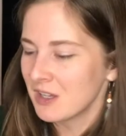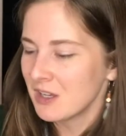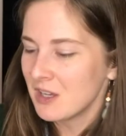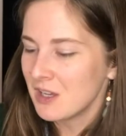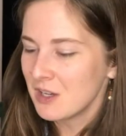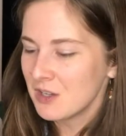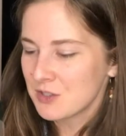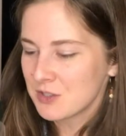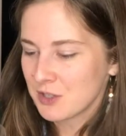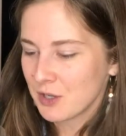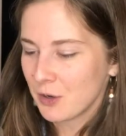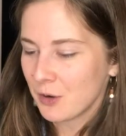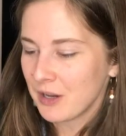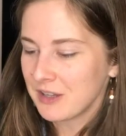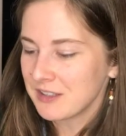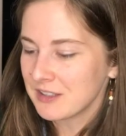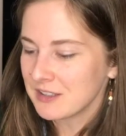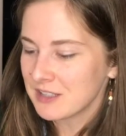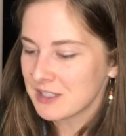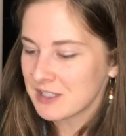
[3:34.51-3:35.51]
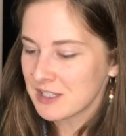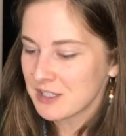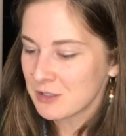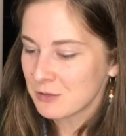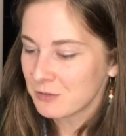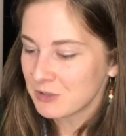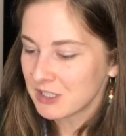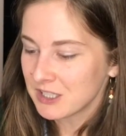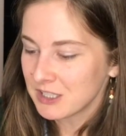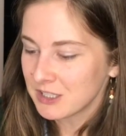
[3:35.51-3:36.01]
So I think this is a
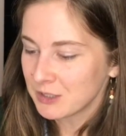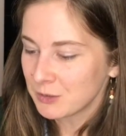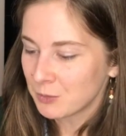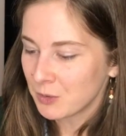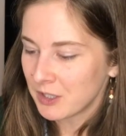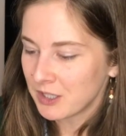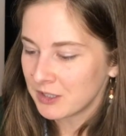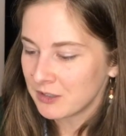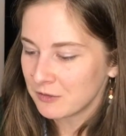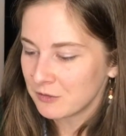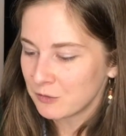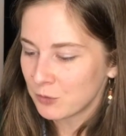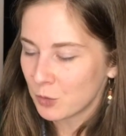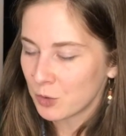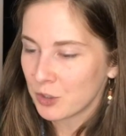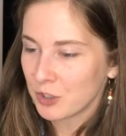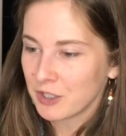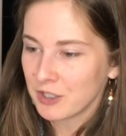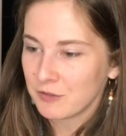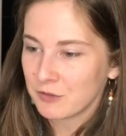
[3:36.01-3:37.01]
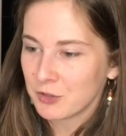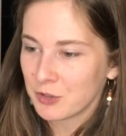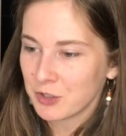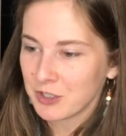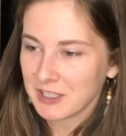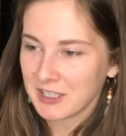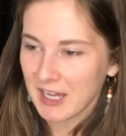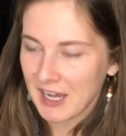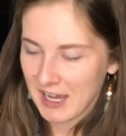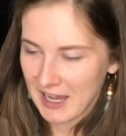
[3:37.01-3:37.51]
really good one for if you're
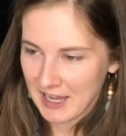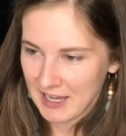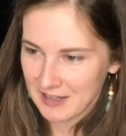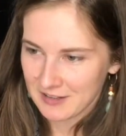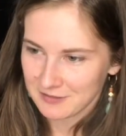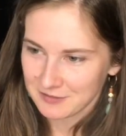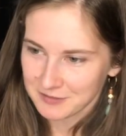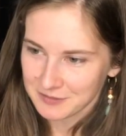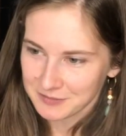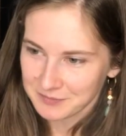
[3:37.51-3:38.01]
gonna have,